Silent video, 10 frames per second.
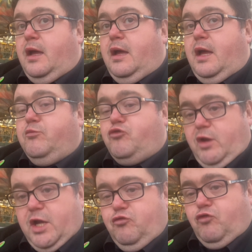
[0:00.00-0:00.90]
I'm
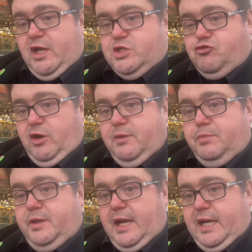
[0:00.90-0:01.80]
drinking Red Stripe,
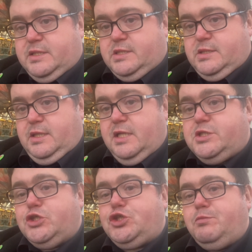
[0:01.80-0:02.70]
yes, it's
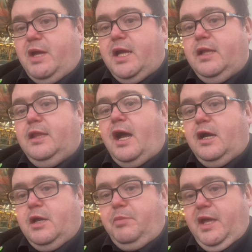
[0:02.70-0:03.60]
a Jamaican
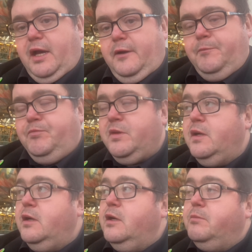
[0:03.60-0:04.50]
lager beer,
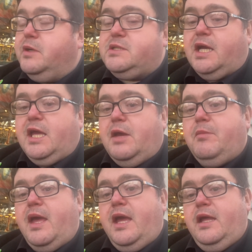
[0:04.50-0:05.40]
but I am
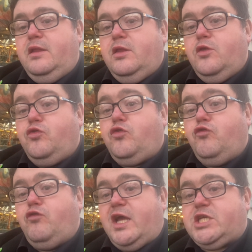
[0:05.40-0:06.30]
in the
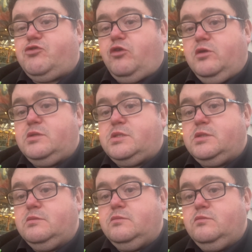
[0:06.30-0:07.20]
restaurant.
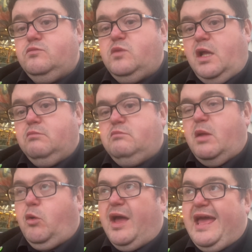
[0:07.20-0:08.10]
Well, I'm
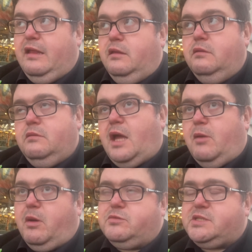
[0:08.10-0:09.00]
not in,
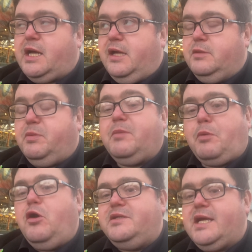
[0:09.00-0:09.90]
I'm outside. But the
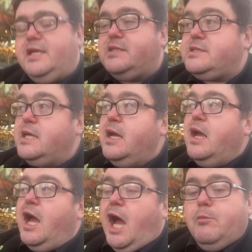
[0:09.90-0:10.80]
point is,
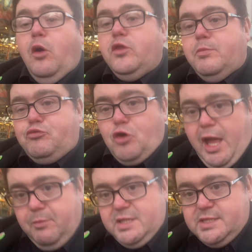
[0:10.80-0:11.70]
I'm on the
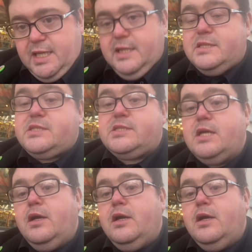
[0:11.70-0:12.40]
premises